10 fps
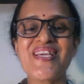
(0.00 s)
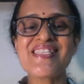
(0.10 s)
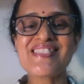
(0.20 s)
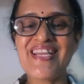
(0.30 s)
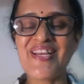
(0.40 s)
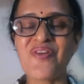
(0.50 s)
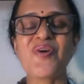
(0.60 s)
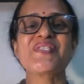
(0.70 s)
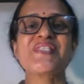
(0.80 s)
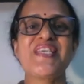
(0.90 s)
as
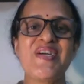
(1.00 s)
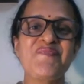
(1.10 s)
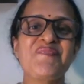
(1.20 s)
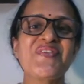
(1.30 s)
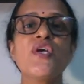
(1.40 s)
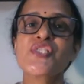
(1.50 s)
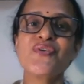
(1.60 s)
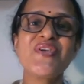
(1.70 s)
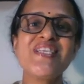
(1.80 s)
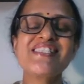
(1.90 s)
anoxia.
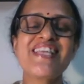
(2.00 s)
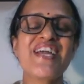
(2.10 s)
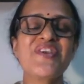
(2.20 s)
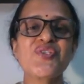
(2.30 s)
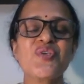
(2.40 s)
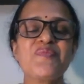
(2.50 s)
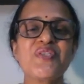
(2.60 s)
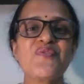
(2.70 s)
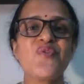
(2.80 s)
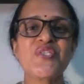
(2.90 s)
Students, thank you so
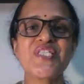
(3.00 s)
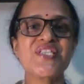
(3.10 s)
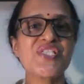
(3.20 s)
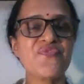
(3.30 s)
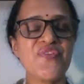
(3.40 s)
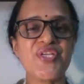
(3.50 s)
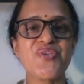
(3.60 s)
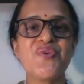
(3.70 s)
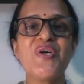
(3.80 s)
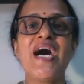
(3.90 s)
much for watching this
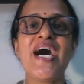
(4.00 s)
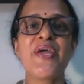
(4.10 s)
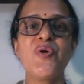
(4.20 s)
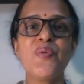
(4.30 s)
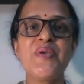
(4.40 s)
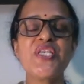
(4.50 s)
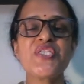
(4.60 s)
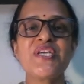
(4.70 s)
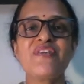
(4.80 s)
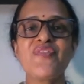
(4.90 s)
video. I hope each
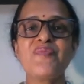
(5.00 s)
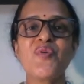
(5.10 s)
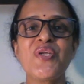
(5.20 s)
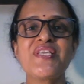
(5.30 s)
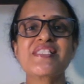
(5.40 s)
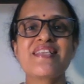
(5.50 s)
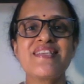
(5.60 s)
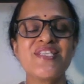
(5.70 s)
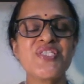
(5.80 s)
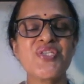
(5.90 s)
and every point is
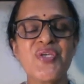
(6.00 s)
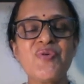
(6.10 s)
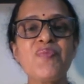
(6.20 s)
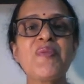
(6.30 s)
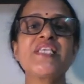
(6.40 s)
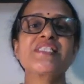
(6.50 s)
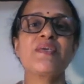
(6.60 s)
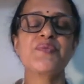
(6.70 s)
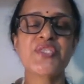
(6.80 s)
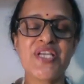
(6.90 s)
clear to you. Please
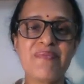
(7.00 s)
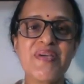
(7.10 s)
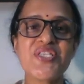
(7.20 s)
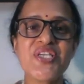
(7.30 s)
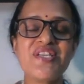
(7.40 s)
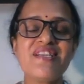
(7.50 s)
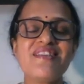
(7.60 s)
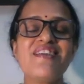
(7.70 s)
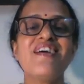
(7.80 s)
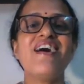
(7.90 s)
subscribe my channel
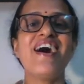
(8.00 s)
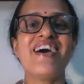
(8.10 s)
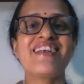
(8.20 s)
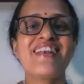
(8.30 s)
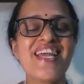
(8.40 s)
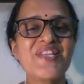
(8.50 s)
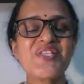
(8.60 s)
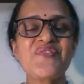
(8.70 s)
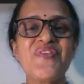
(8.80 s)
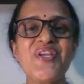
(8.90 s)
and like
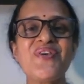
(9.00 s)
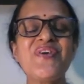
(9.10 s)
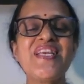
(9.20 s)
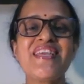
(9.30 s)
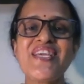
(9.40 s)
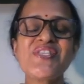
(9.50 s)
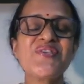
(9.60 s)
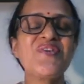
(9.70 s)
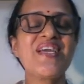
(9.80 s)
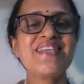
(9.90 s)
this video in case
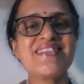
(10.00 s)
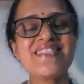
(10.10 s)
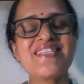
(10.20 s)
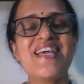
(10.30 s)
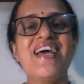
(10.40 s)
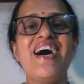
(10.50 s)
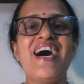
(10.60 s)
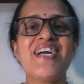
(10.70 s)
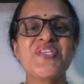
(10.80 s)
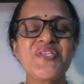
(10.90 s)
you liked it,
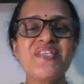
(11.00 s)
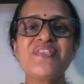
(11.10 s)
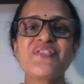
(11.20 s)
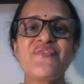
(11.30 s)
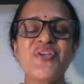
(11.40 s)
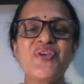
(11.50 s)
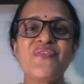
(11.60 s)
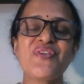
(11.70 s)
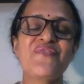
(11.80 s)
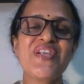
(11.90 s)
and share this video
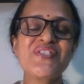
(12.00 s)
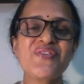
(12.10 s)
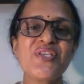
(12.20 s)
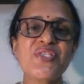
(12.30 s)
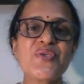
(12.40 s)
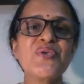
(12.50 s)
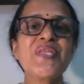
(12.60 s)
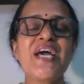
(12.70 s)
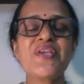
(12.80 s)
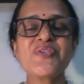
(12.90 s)
with your friends also.
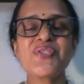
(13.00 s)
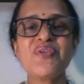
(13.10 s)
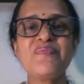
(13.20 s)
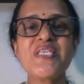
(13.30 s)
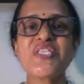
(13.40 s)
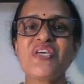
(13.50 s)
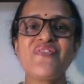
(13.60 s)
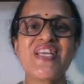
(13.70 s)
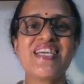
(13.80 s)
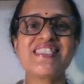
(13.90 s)
Thank you so much. Have
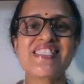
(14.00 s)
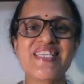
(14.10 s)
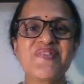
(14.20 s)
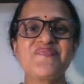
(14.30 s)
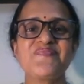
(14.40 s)
a nice day.